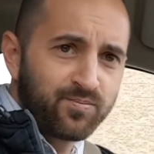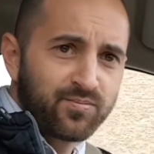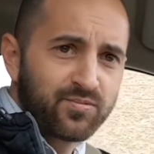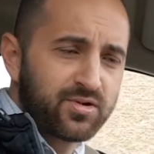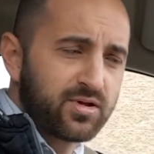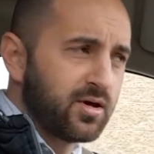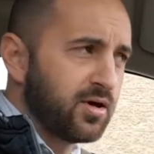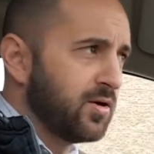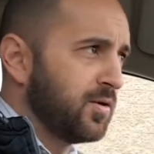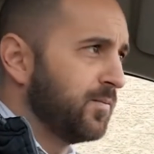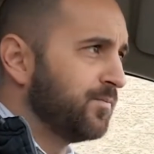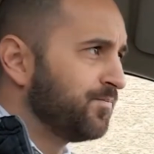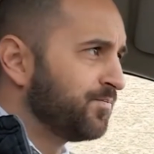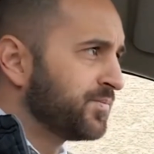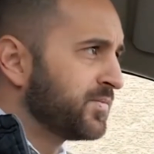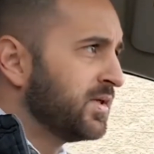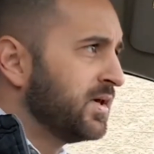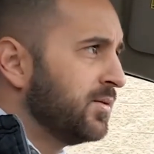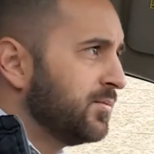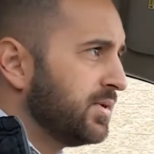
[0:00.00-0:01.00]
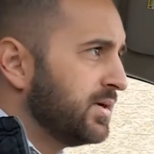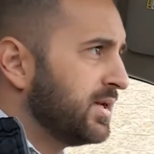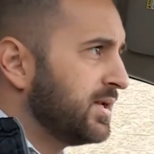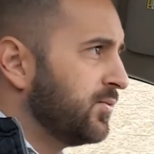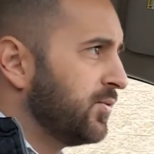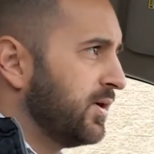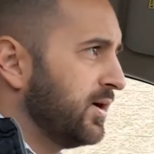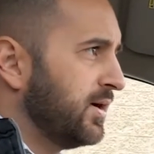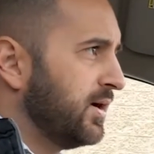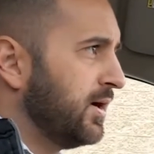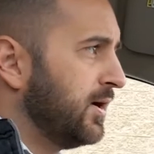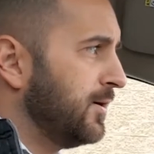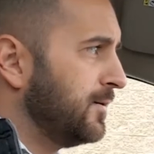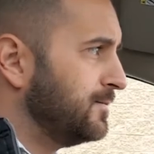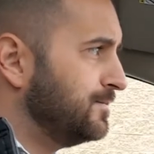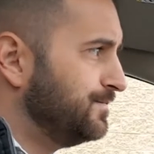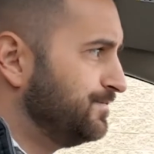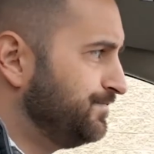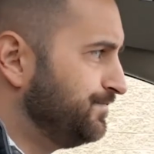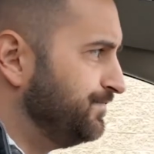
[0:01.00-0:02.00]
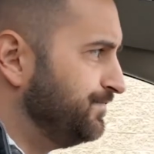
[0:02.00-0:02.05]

So, but anyway, I'm